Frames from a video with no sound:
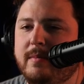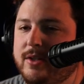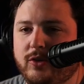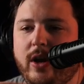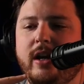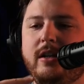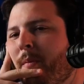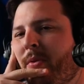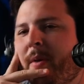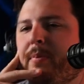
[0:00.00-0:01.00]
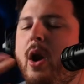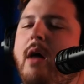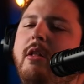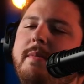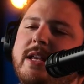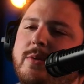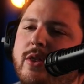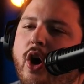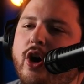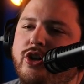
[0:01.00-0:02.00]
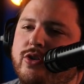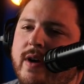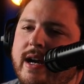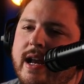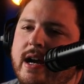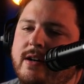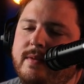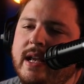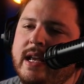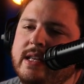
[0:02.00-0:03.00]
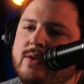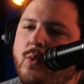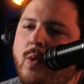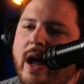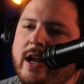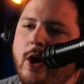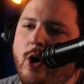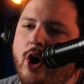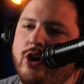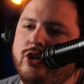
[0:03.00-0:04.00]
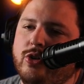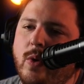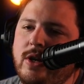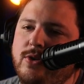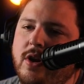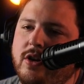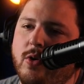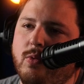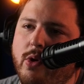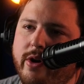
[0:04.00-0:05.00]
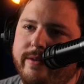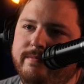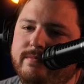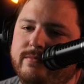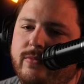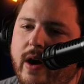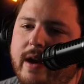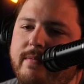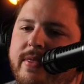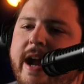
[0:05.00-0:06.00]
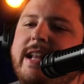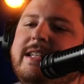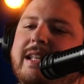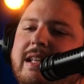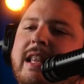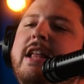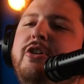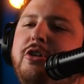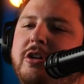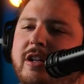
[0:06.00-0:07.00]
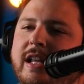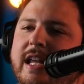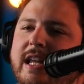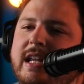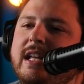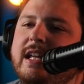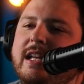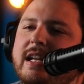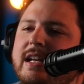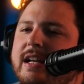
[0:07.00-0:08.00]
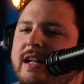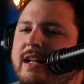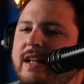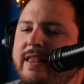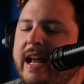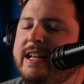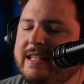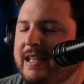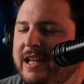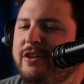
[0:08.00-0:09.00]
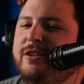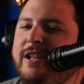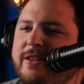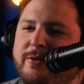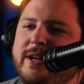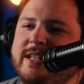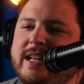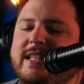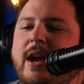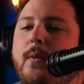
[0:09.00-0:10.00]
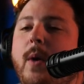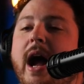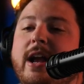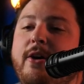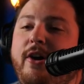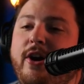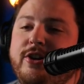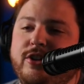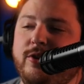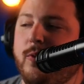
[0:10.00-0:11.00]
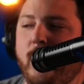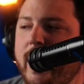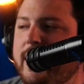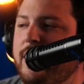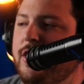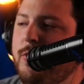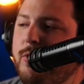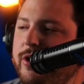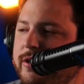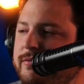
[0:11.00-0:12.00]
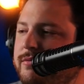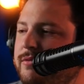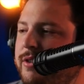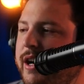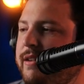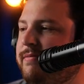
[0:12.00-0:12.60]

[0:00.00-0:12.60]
It's great. The problem is with Archer right now is why go Archer when you could go Warden, right? That is literally the reason. It's like, why go Archer when I could go Warden, right?